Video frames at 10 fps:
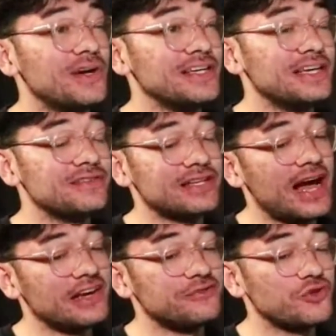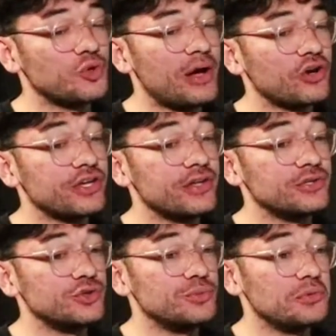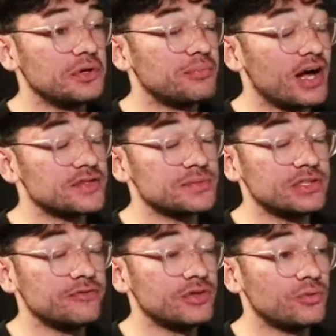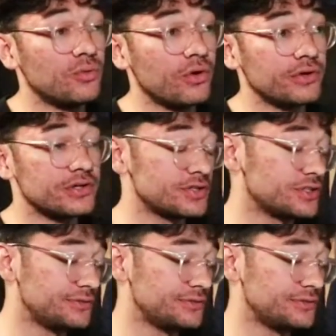Gittin, how do you feel about Kelly Oubre possibly leaving the Warriors?